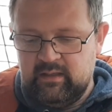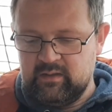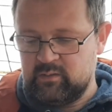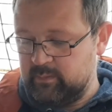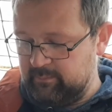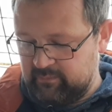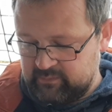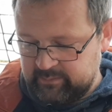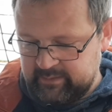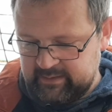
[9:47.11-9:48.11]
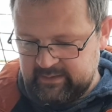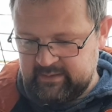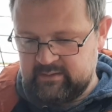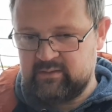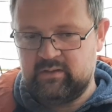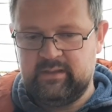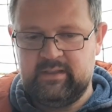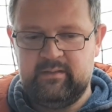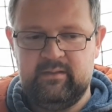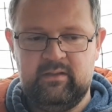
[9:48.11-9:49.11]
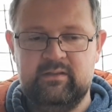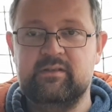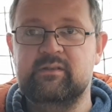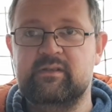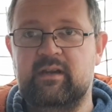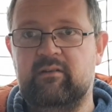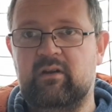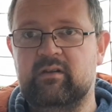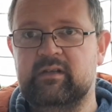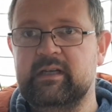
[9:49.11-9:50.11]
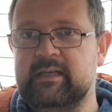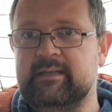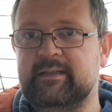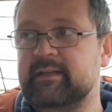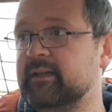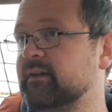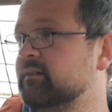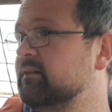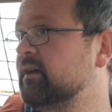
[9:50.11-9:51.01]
Sweep through in here, try and get it nice and sterile and clean in here.